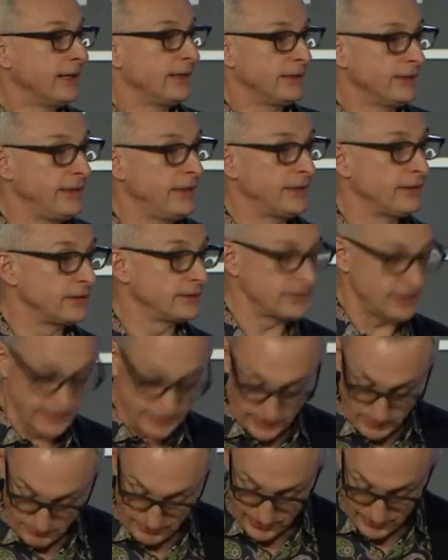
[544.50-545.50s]
yields a
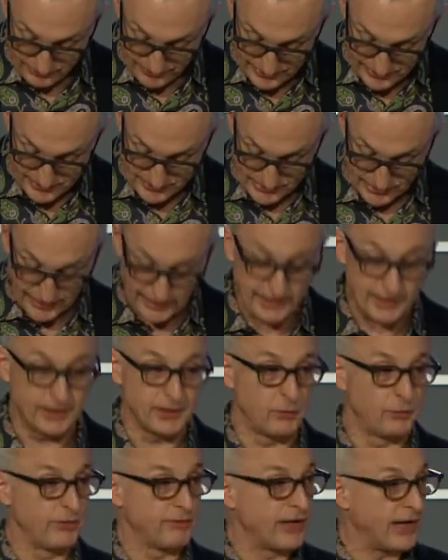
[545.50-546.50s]
little bit of insight and
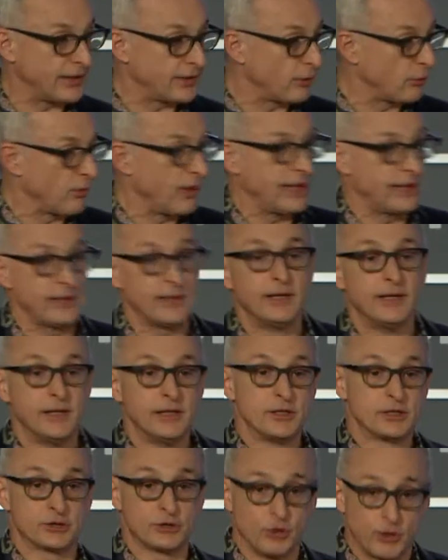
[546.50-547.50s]
that we've got the right
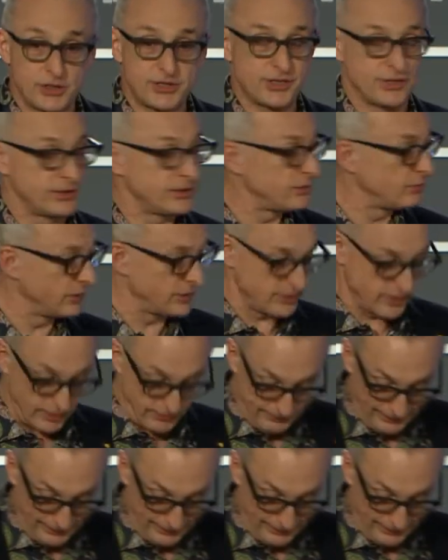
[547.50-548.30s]
sources, which are the